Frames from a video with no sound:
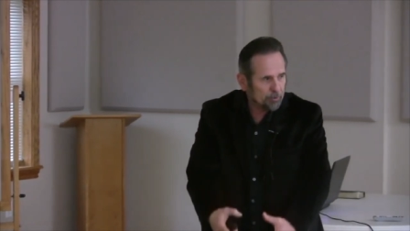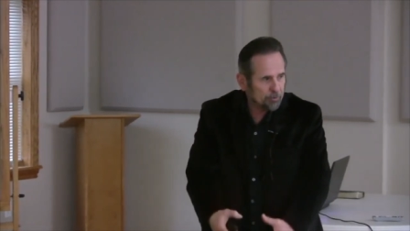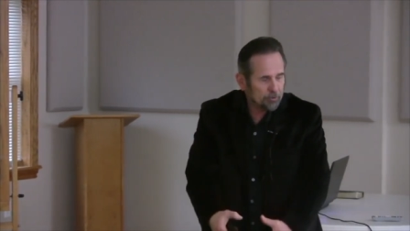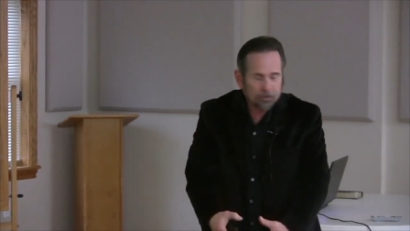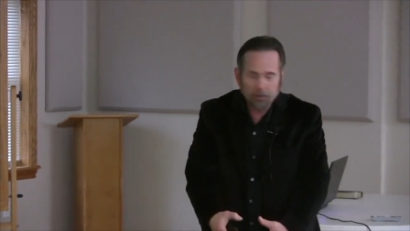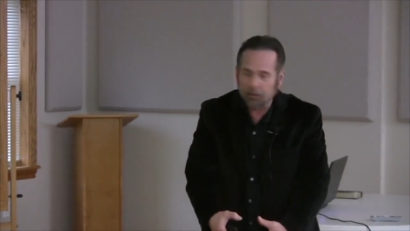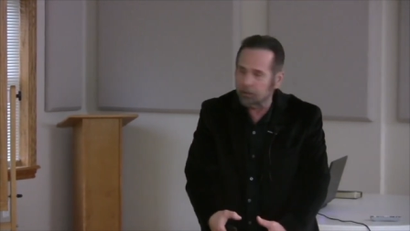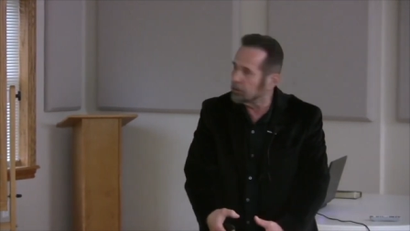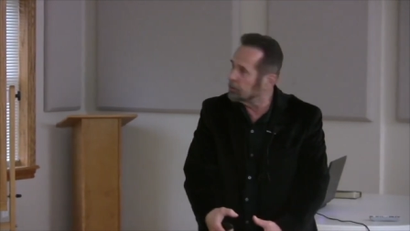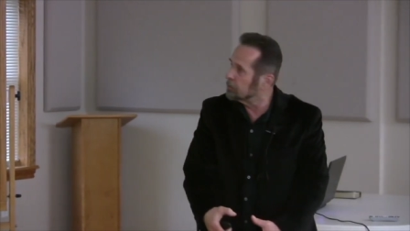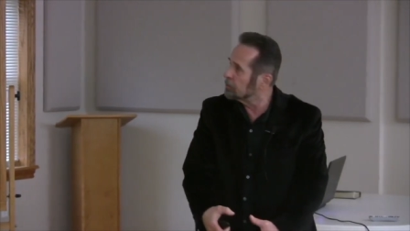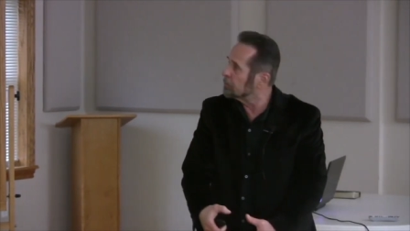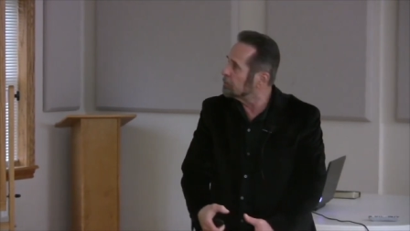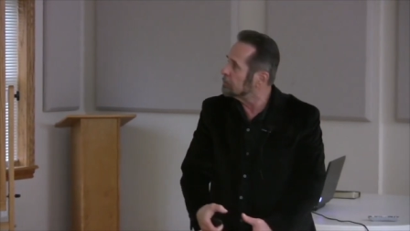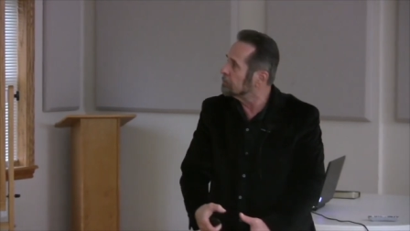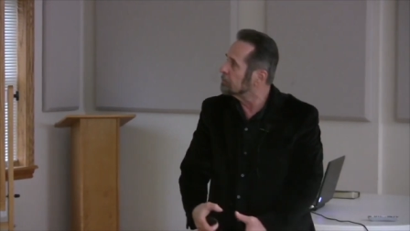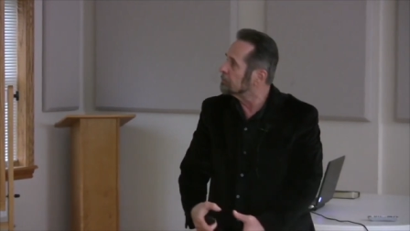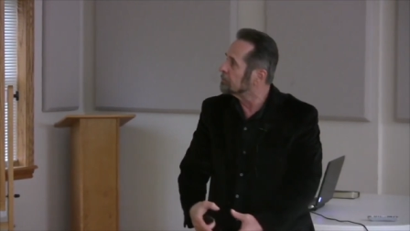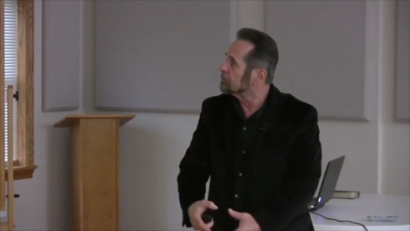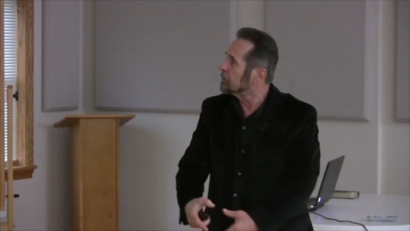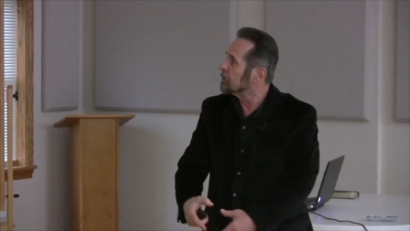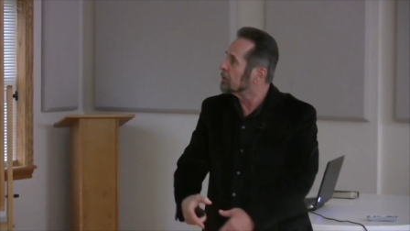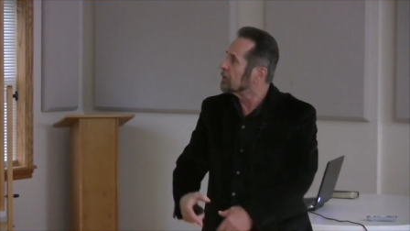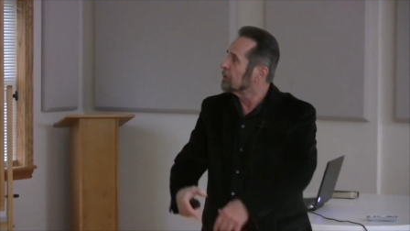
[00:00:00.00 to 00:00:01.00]
two
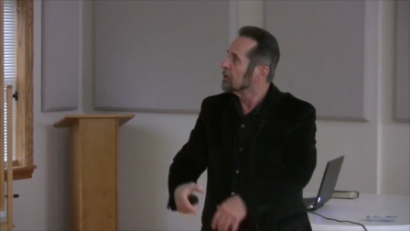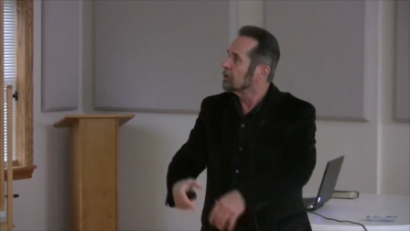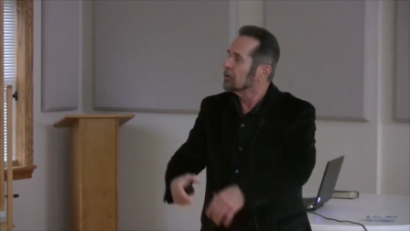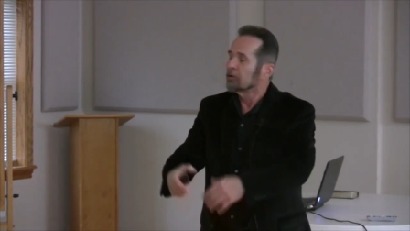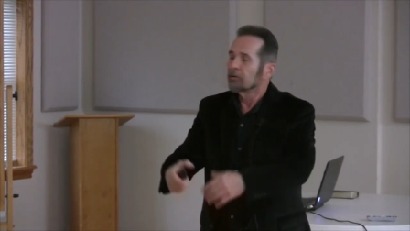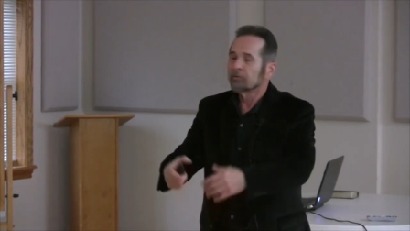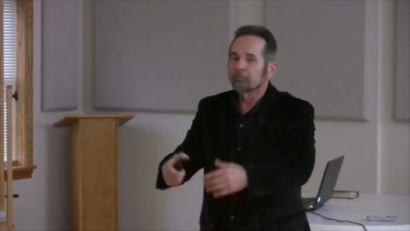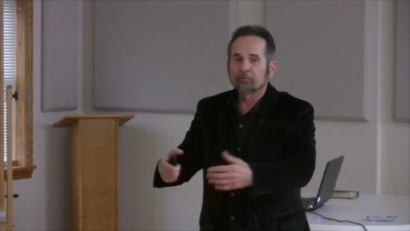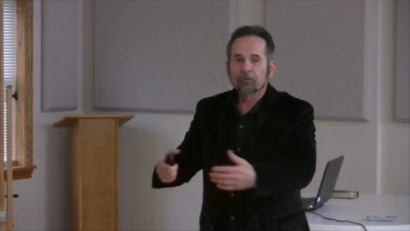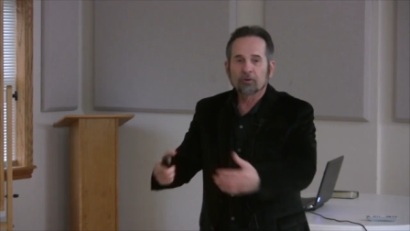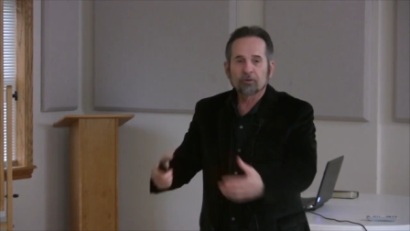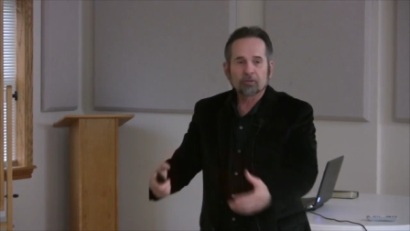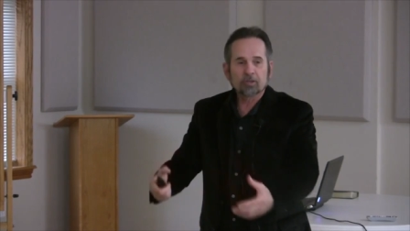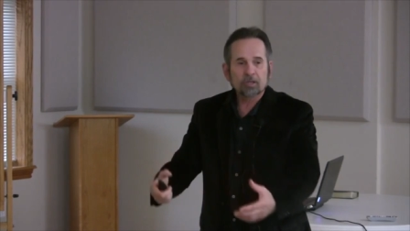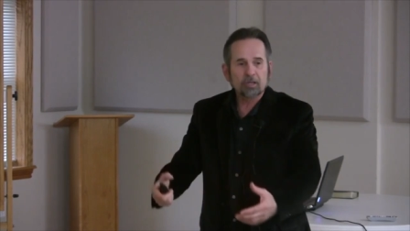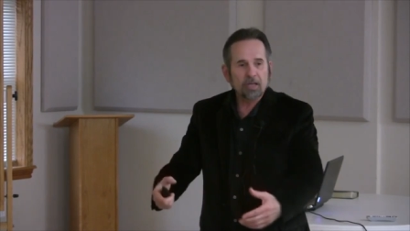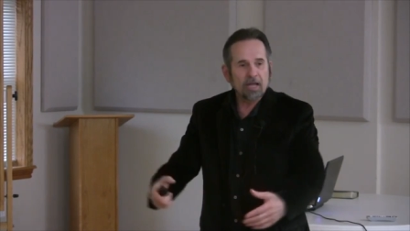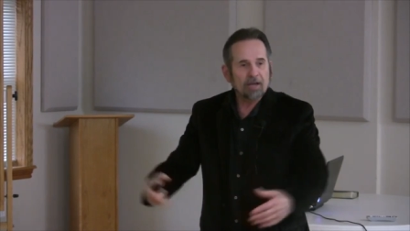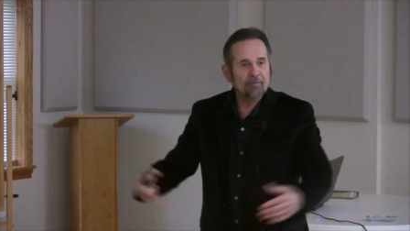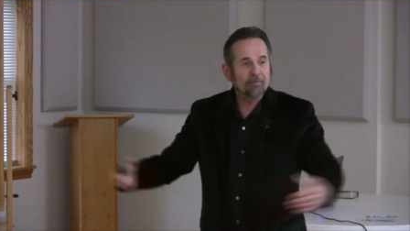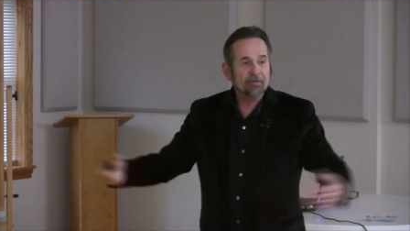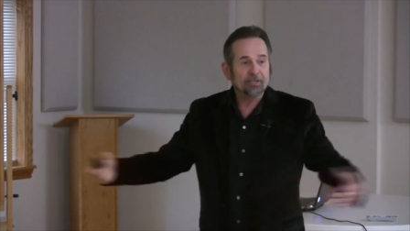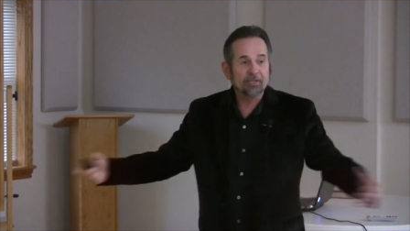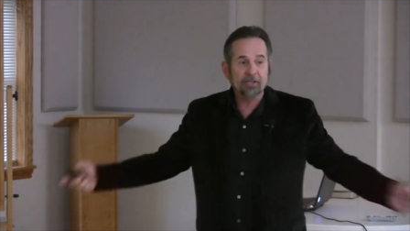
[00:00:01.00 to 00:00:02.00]
verse
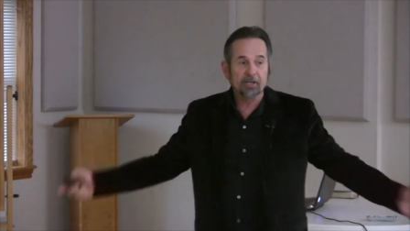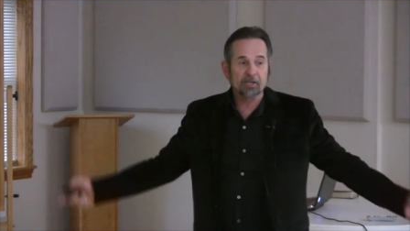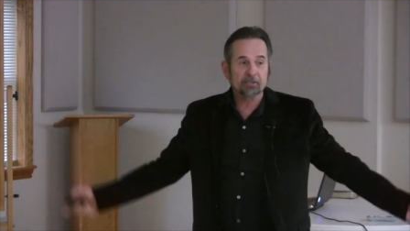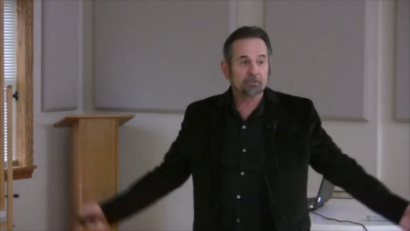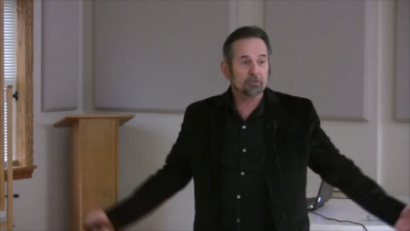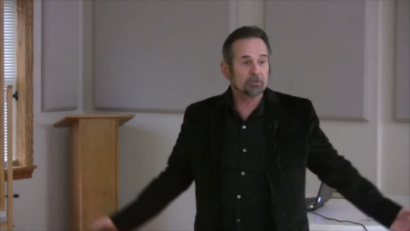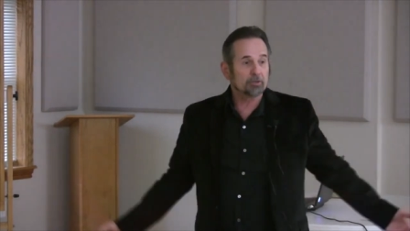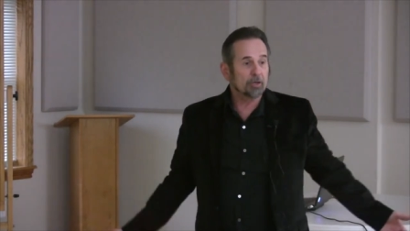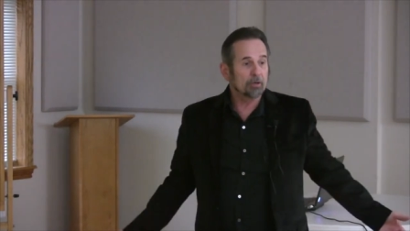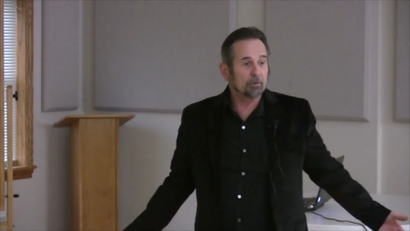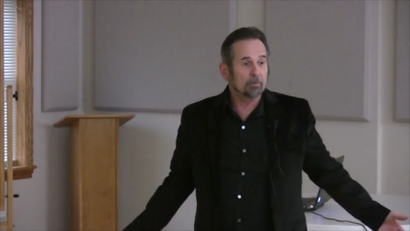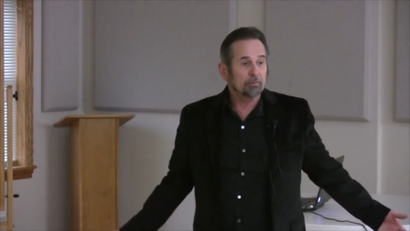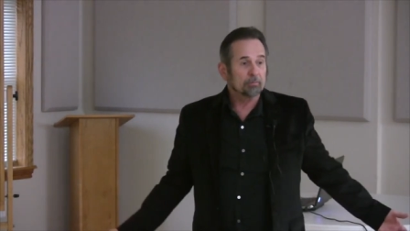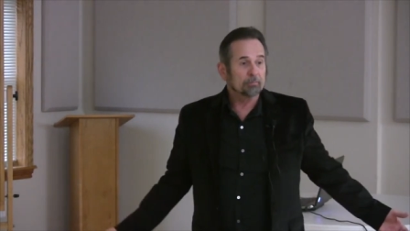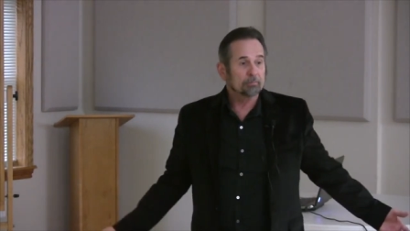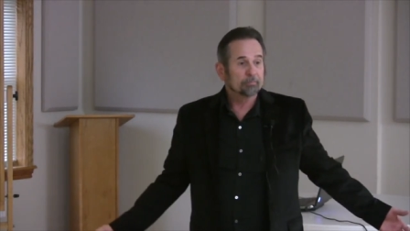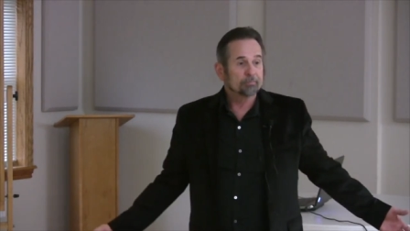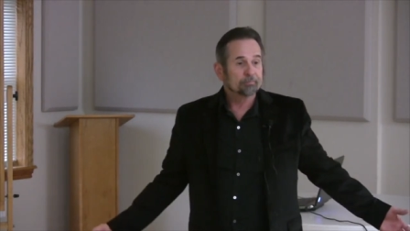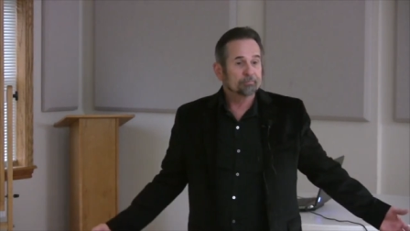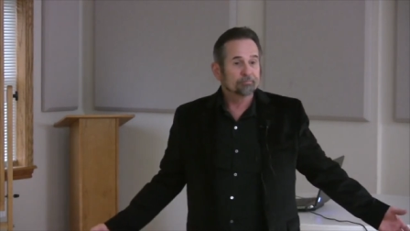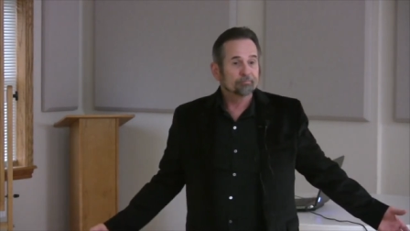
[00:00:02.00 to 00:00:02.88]
eleven? Yes or no?